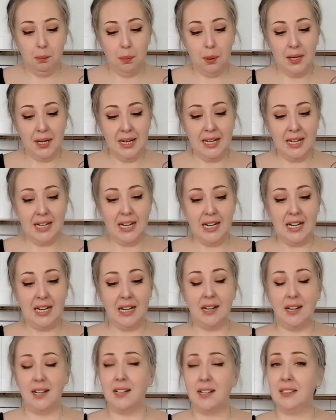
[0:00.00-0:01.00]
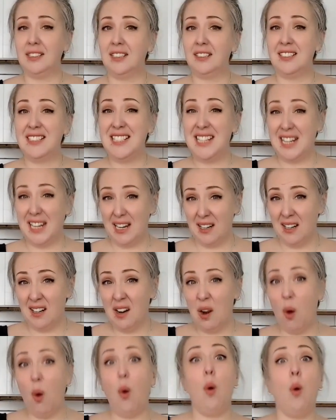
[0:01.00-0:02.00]
putting it in a little
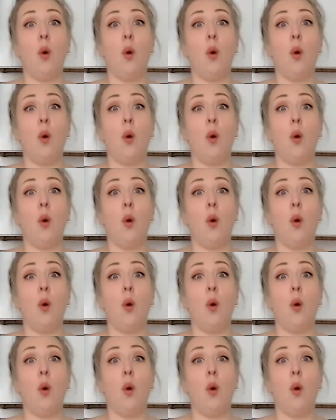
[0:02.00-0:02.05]
tin